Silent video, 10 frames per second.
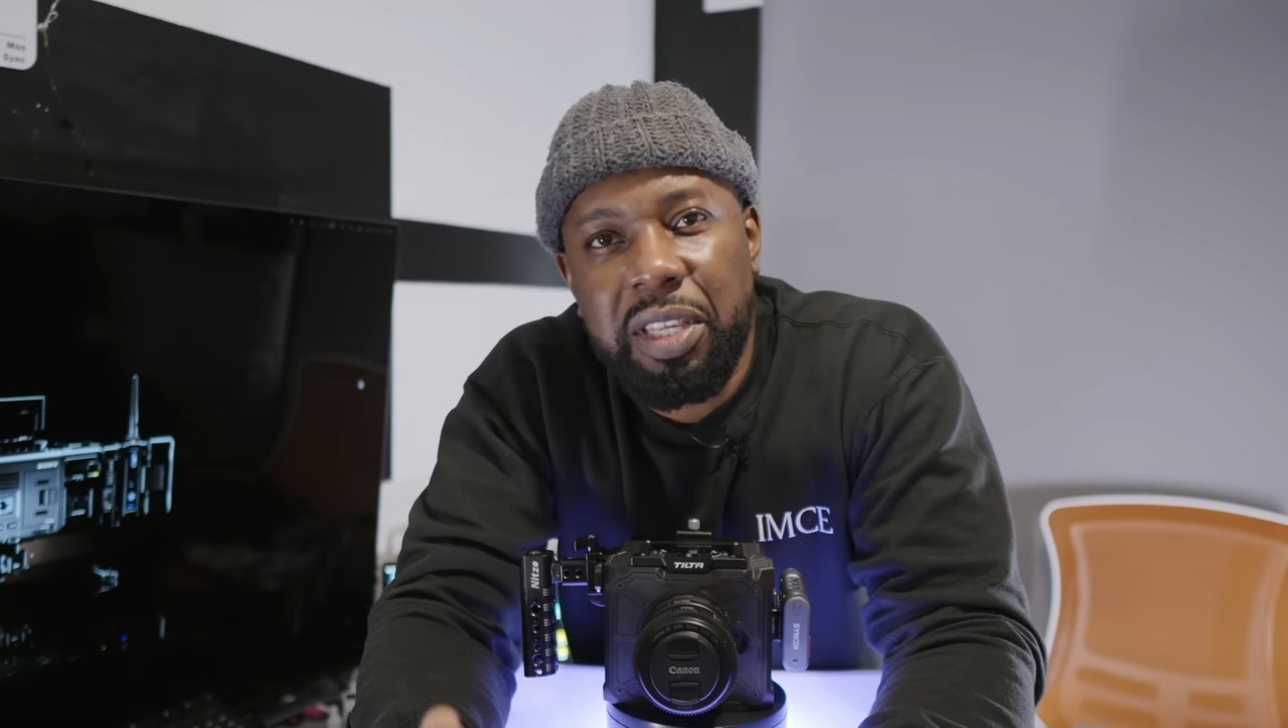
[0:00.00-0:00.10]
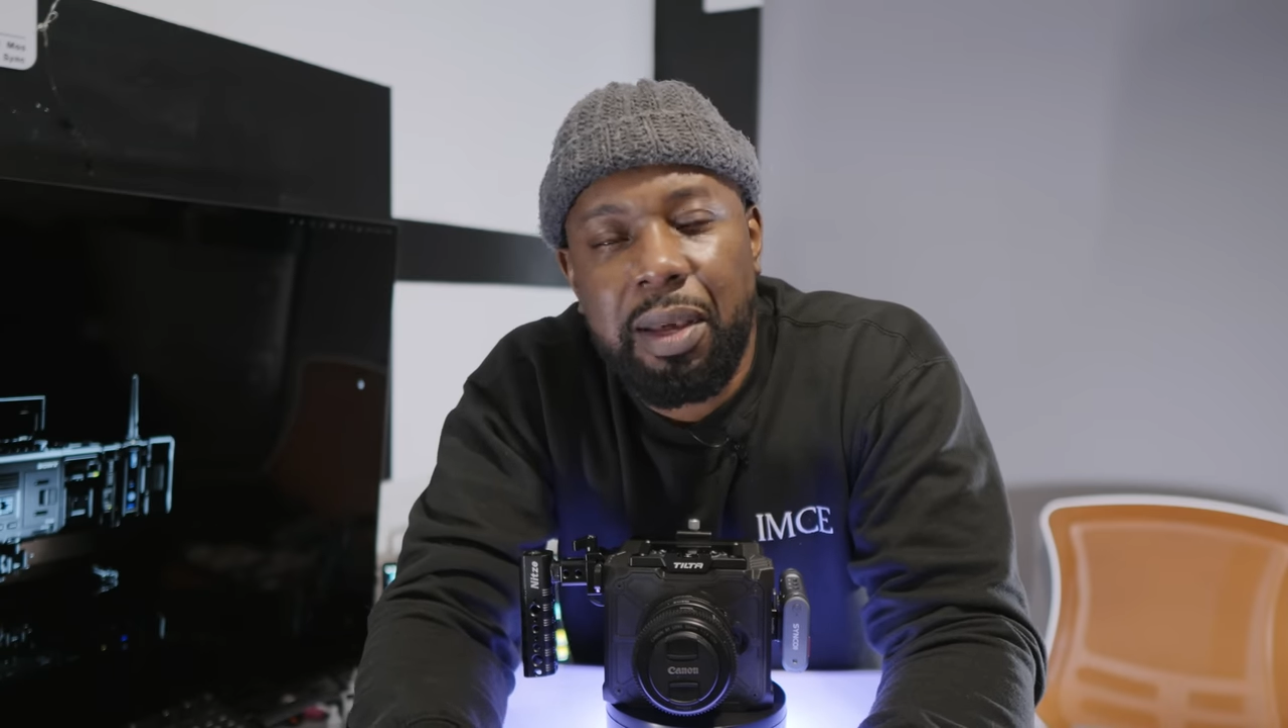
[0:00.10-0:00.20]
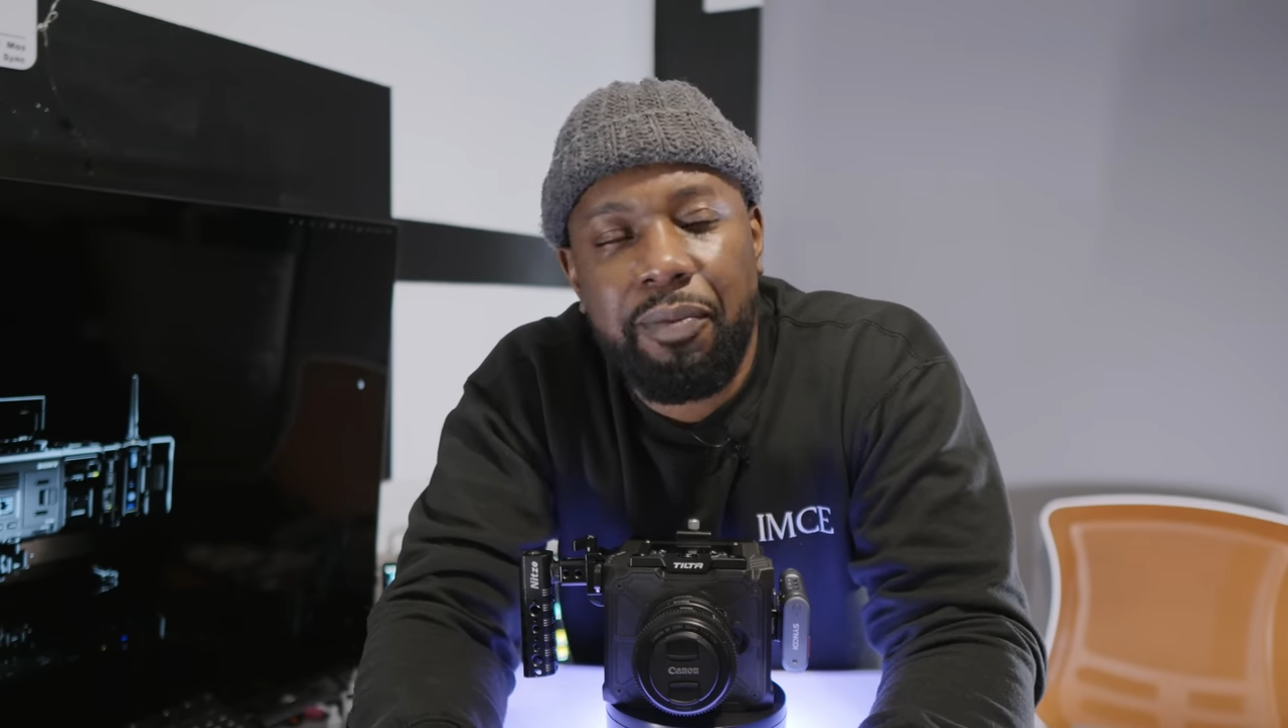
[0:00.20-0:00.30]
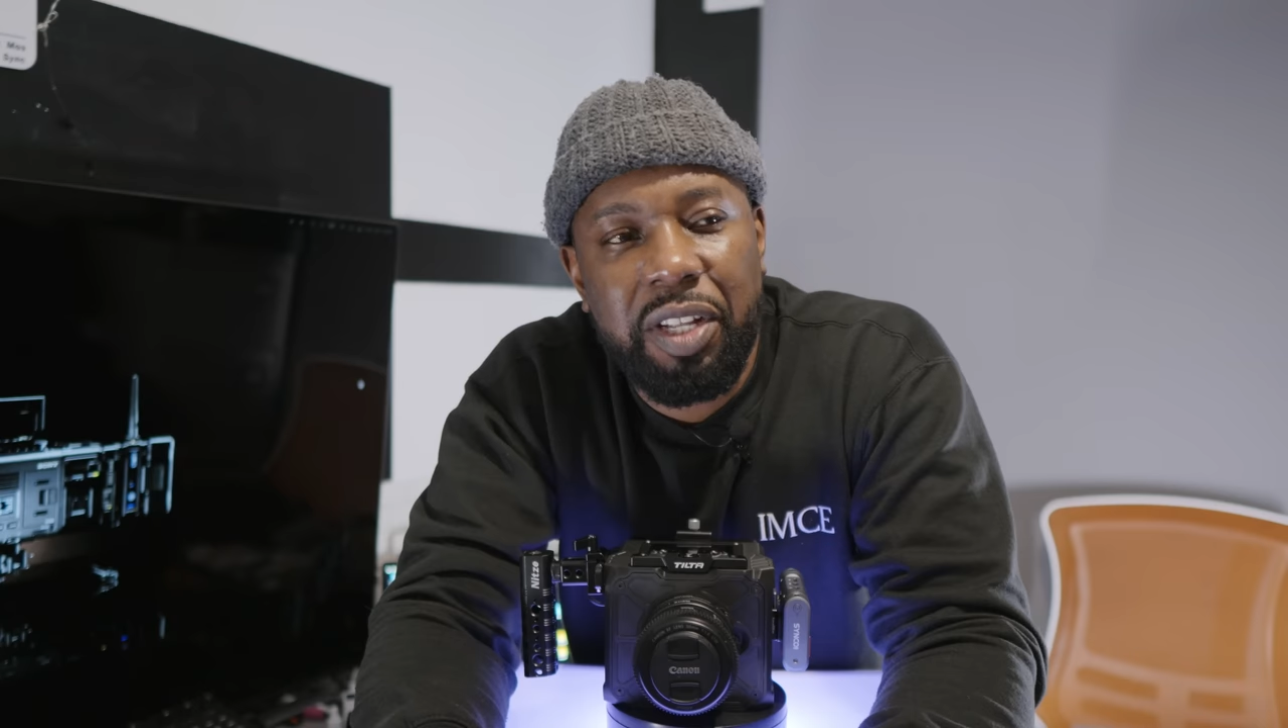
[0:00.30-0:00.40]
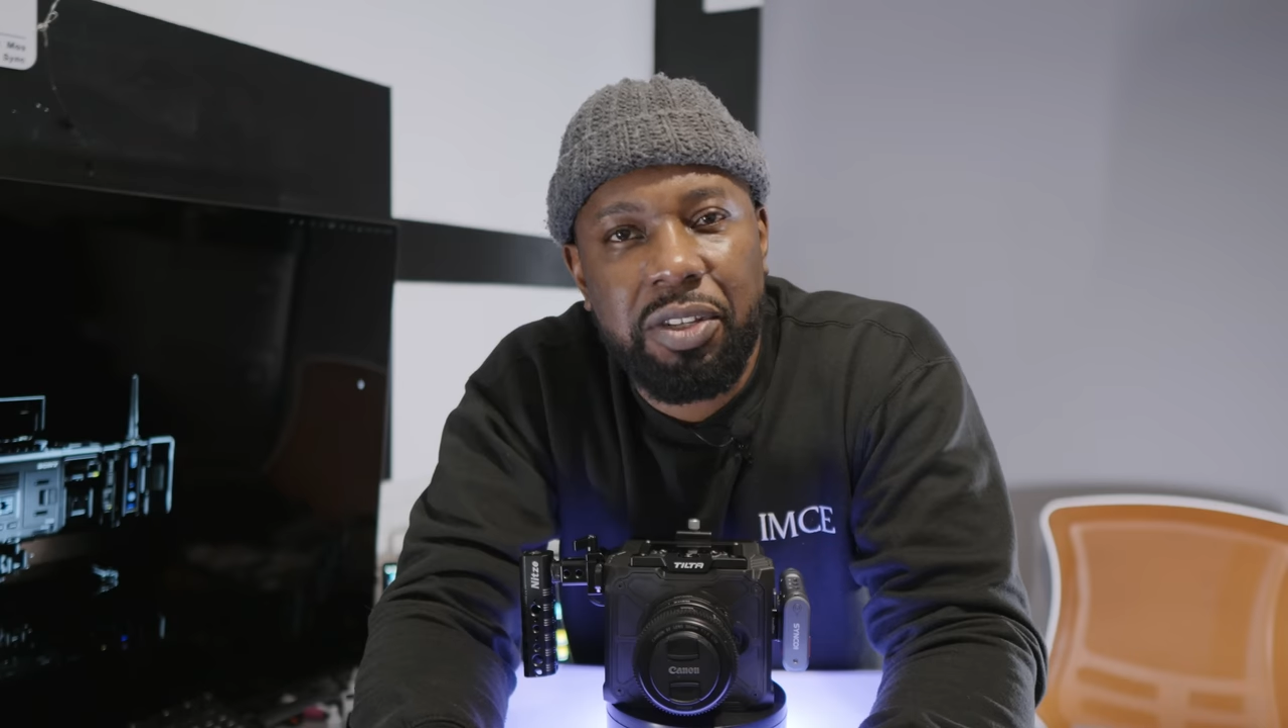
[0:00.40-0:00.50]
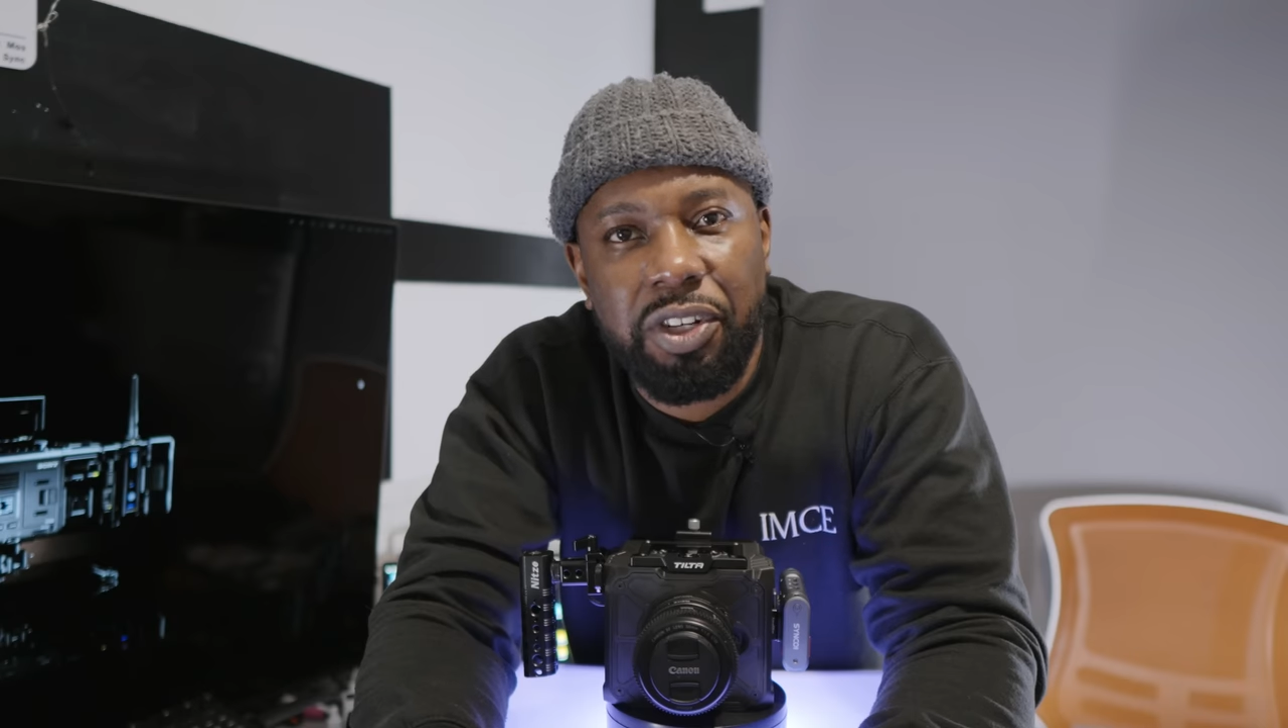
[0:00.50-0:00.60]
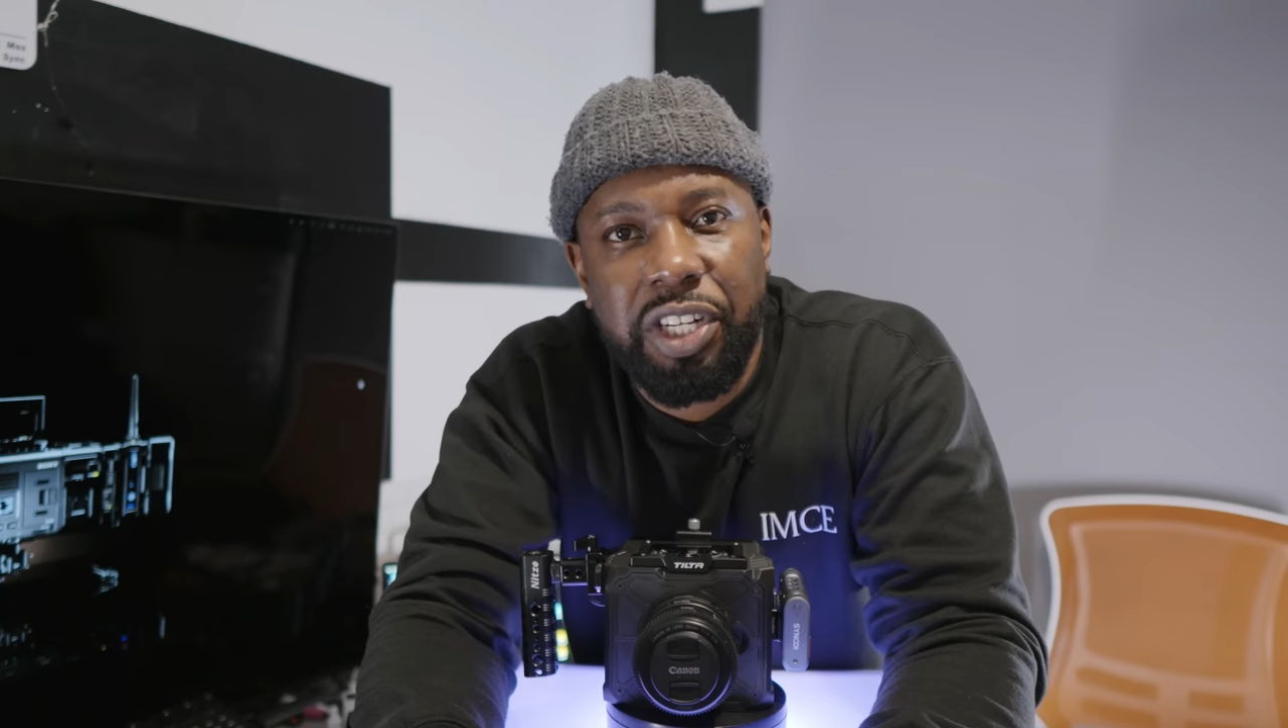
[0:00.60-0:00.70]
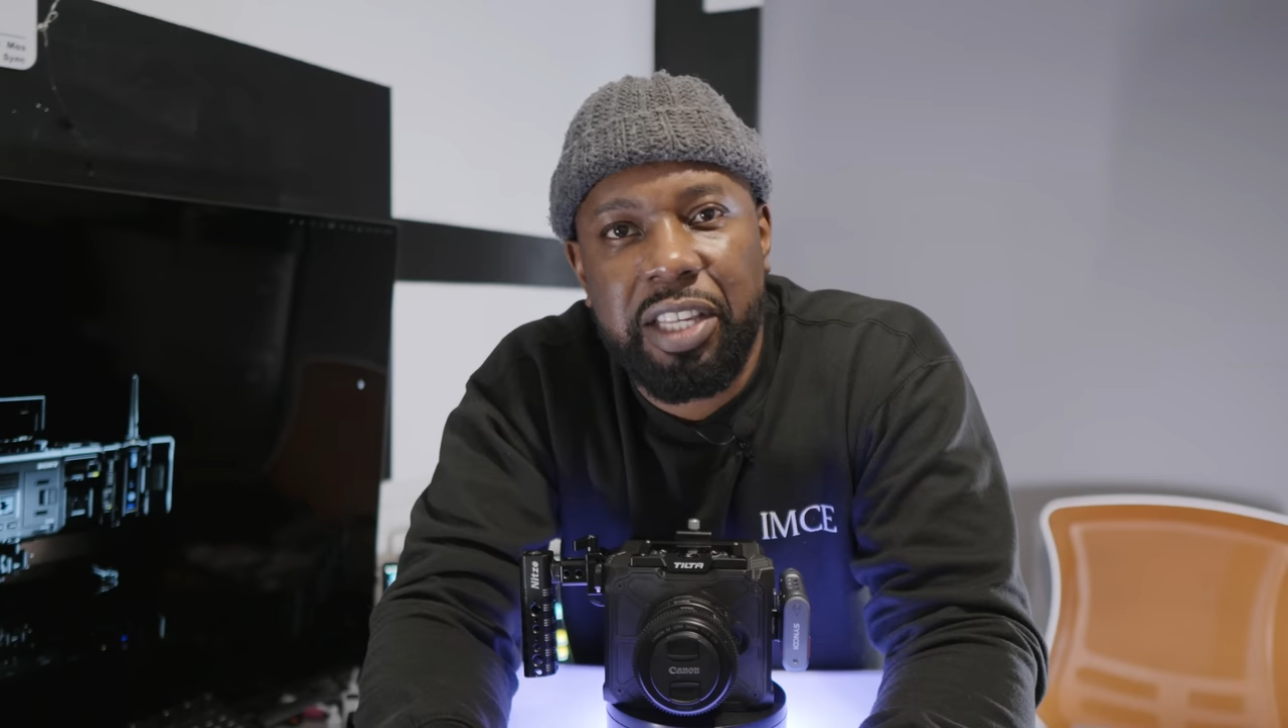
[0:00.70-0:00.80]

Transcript: something dodgy,